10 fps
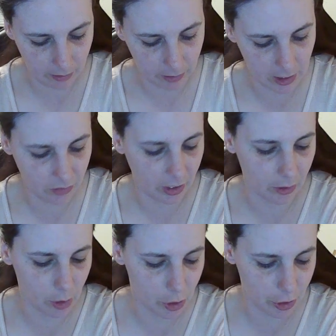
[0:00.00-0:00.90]
flour,
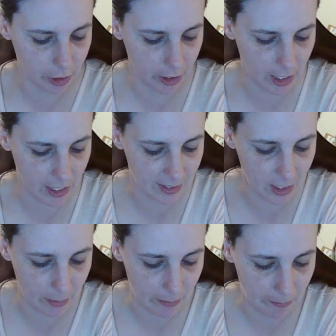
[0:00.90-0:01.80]
sugar, and cinnamon.